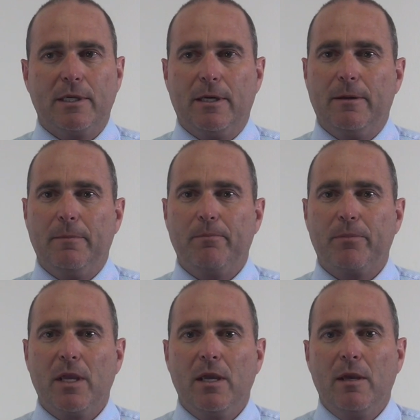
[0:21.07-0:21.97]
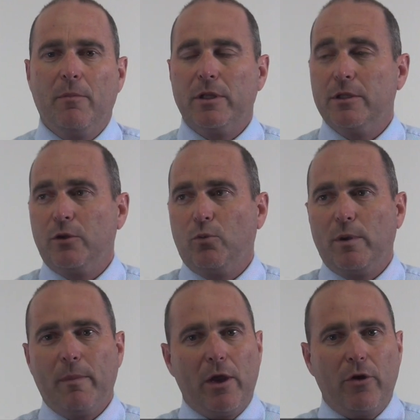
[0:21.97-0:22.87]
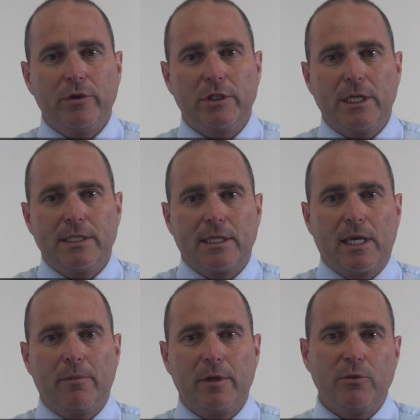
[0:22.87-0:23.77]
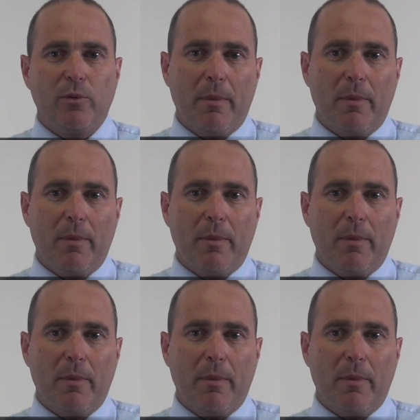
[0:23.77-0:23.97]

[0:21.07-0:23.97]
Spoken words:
But we may own the shares in the companies,